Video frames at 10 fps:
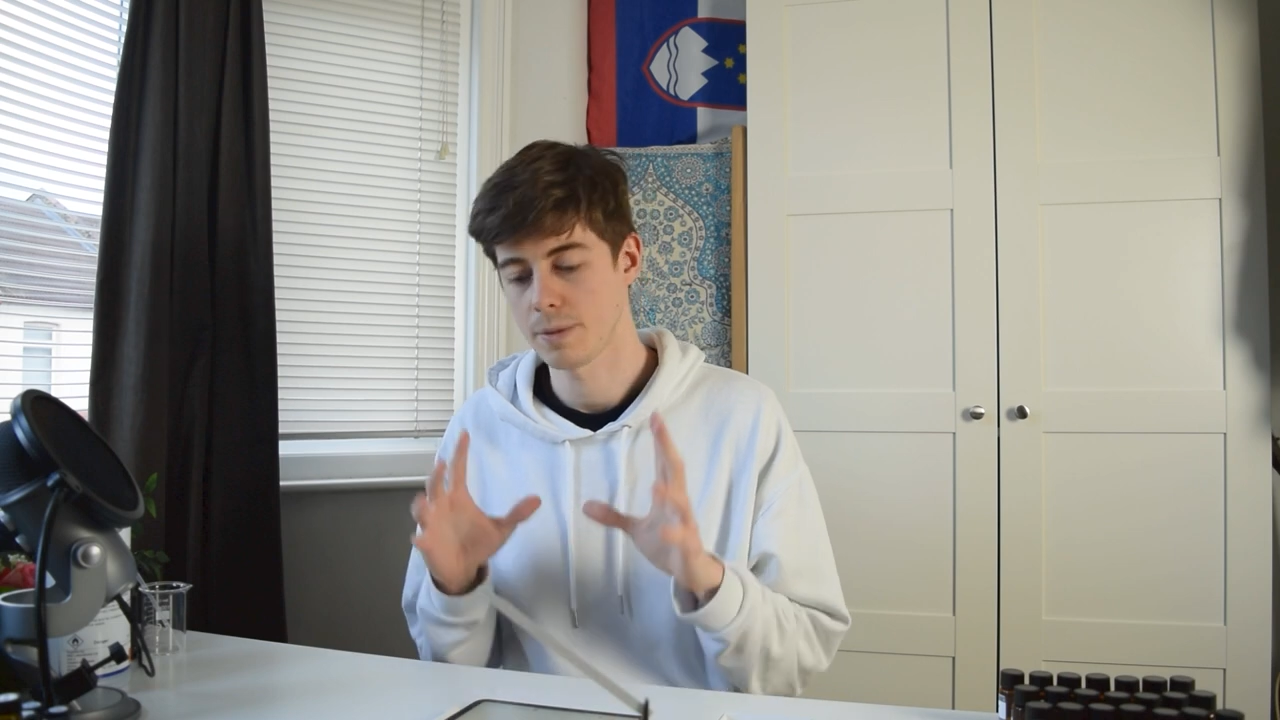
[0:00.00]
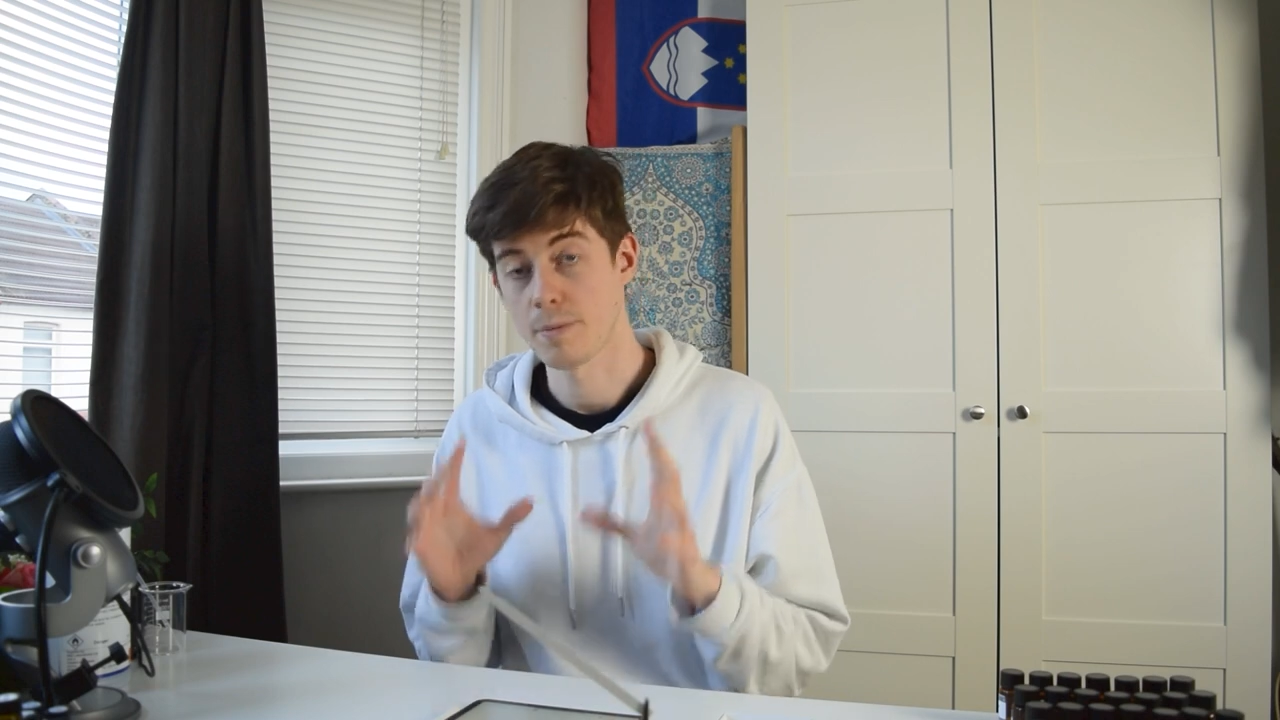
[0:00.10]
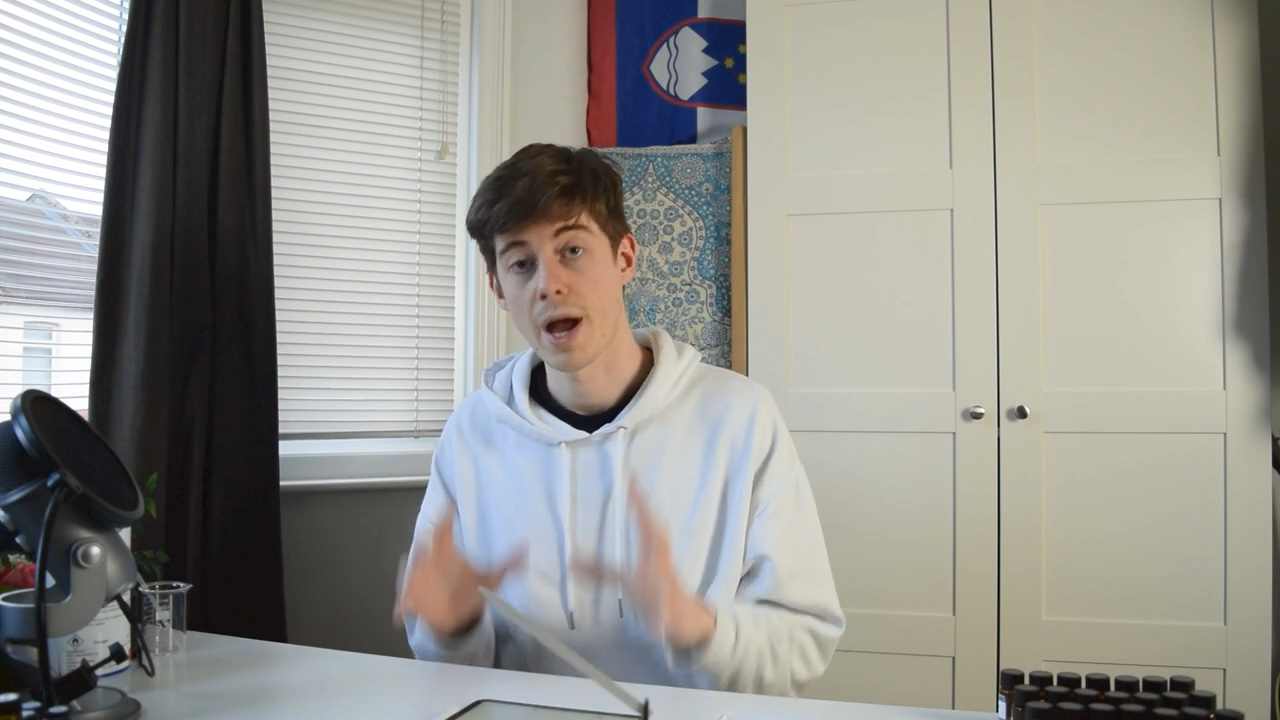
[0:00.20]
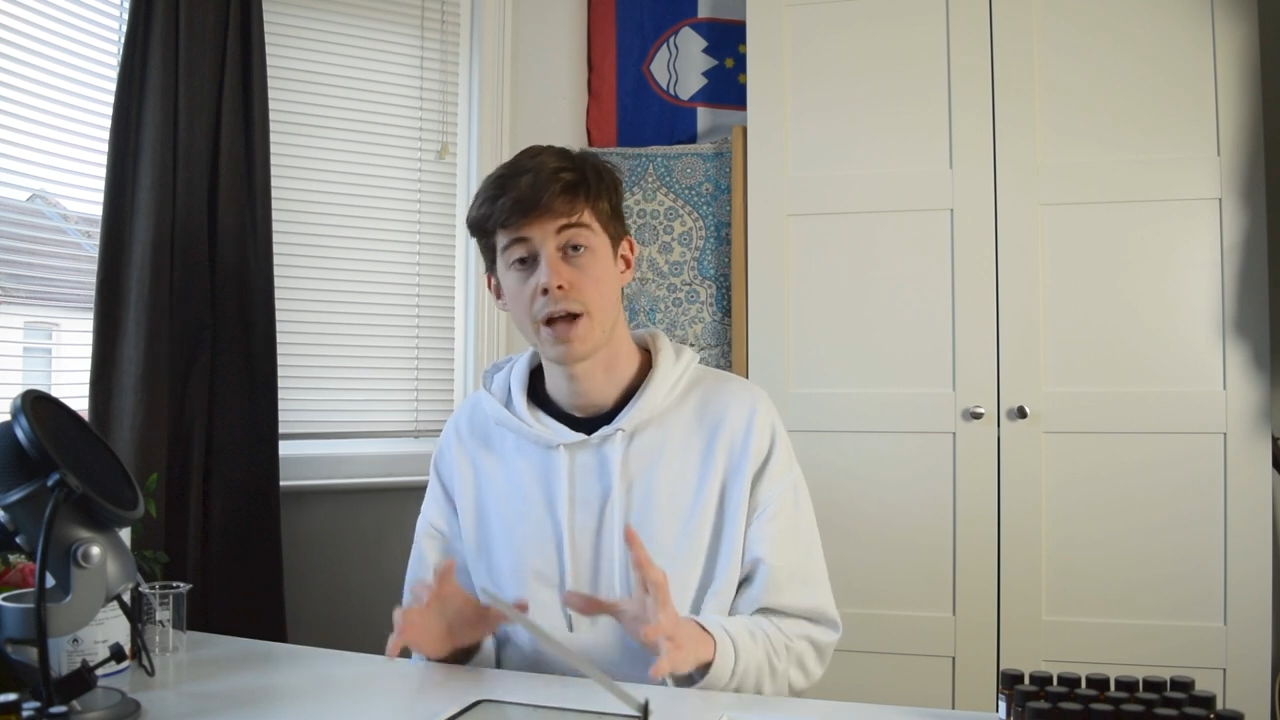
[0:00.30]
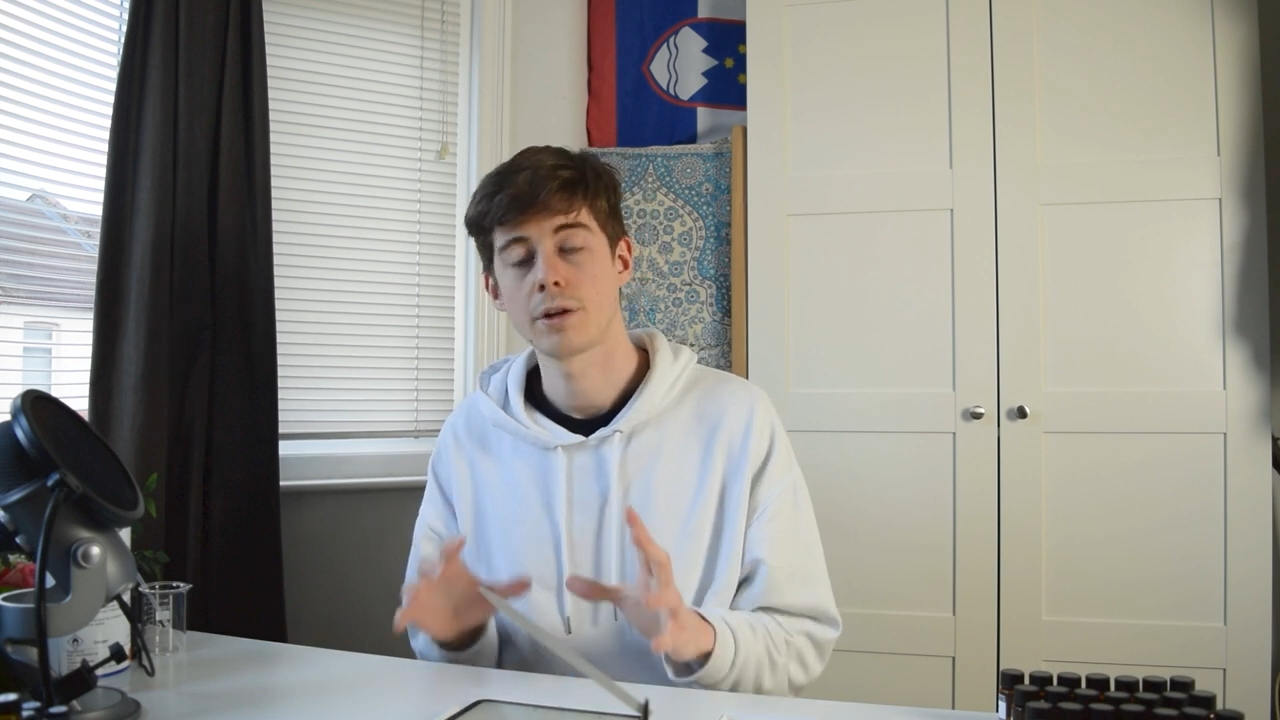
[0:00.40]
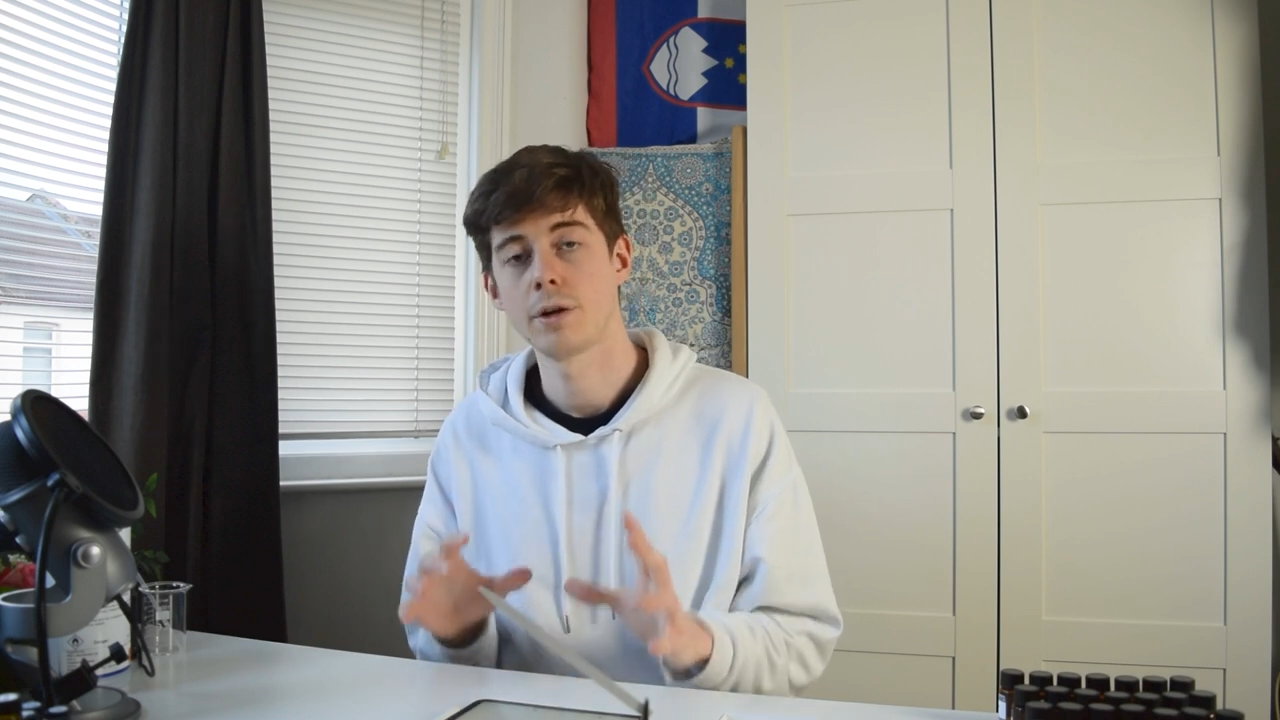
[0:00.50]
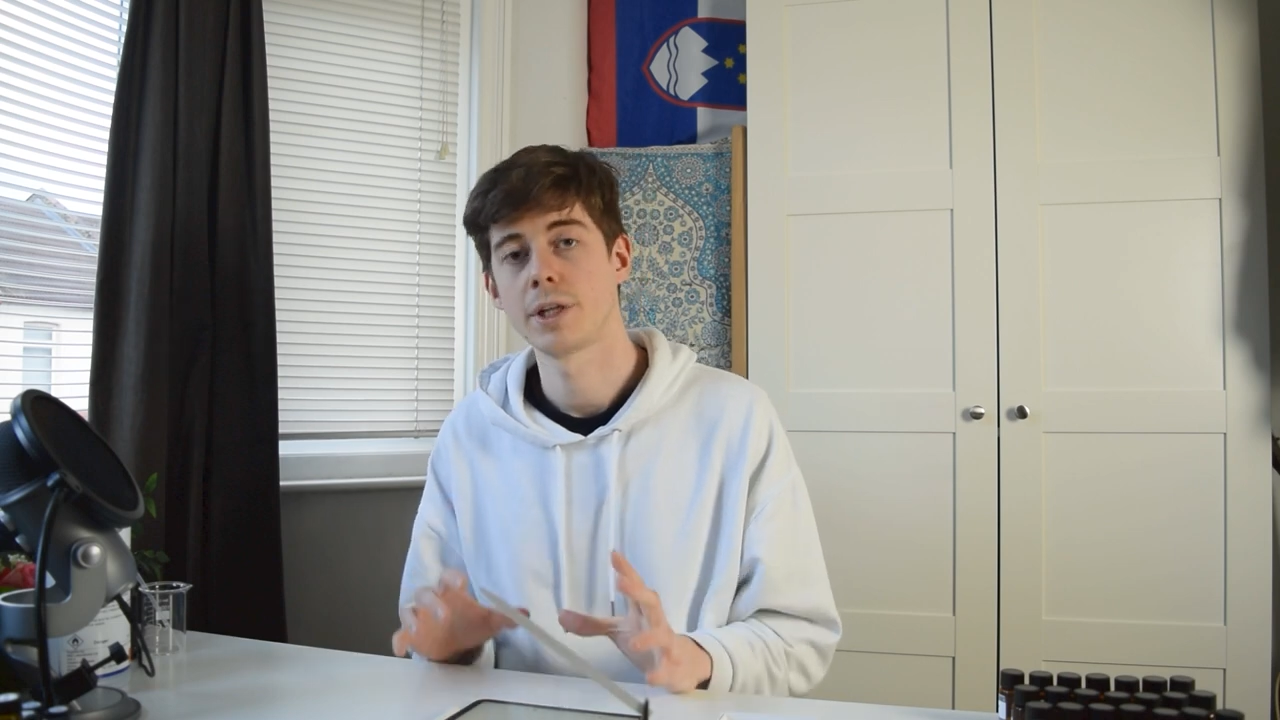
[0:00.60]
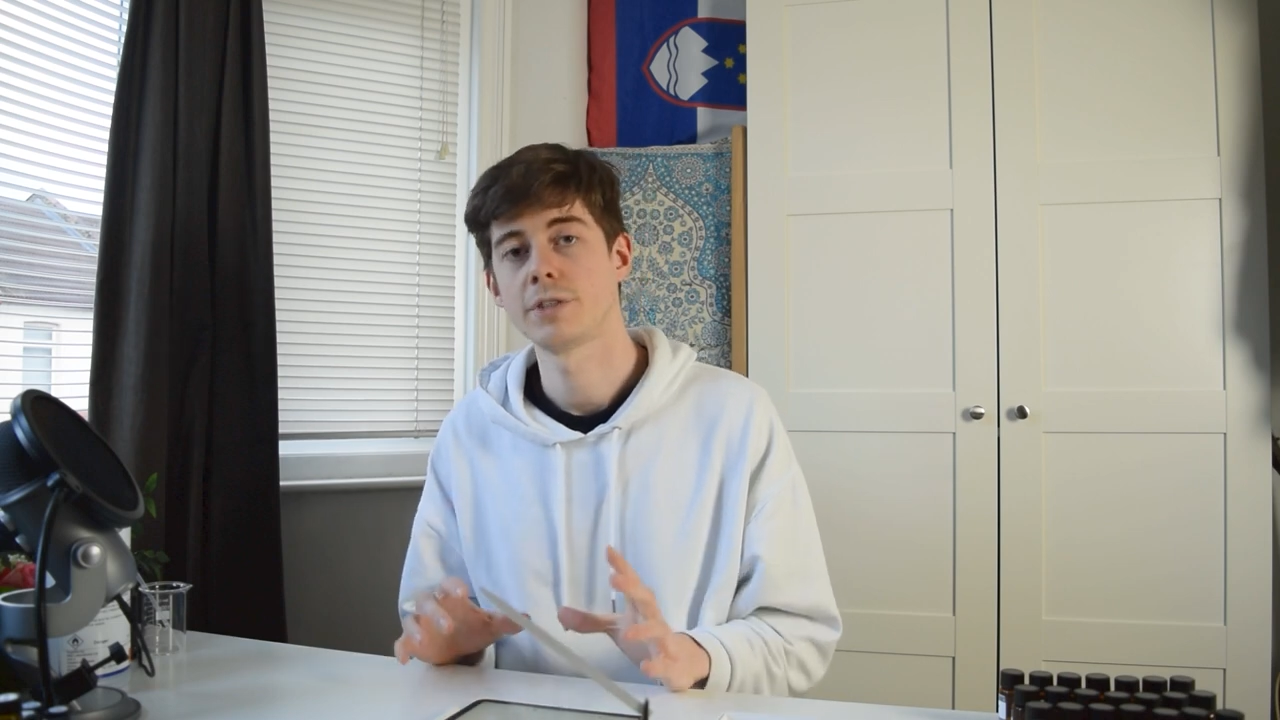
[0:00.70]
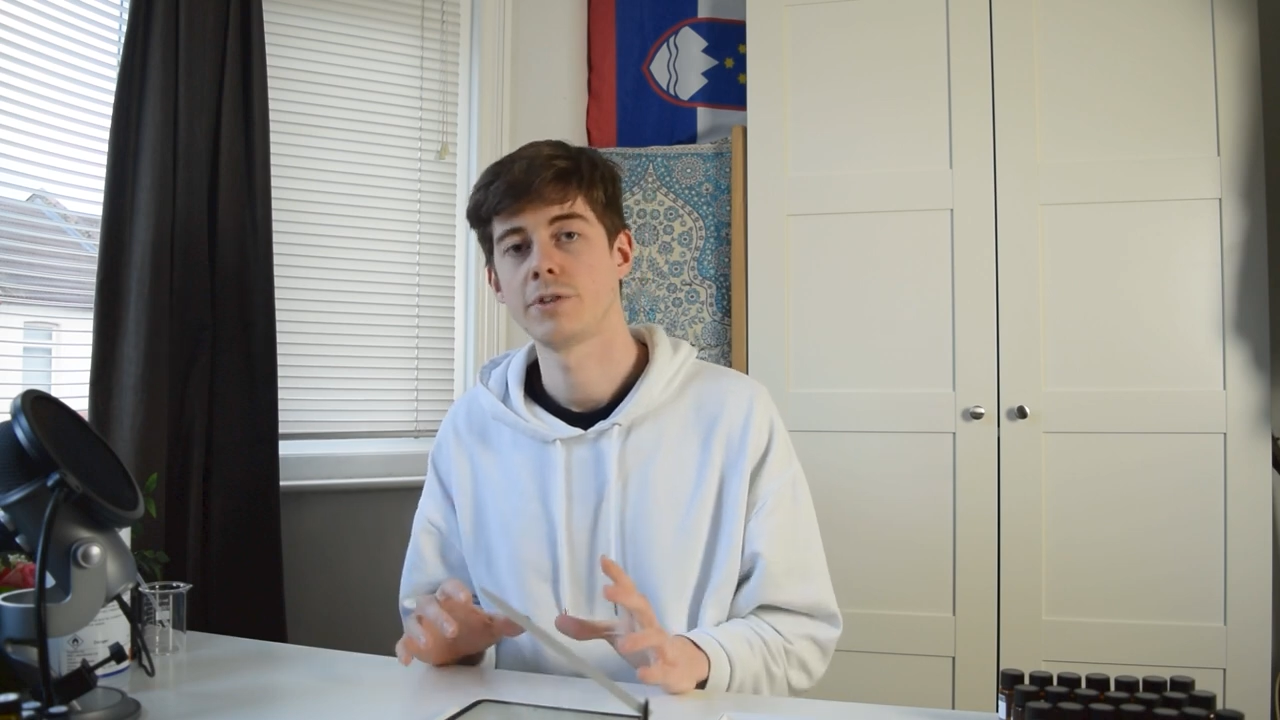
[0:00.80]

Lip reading: Mac OS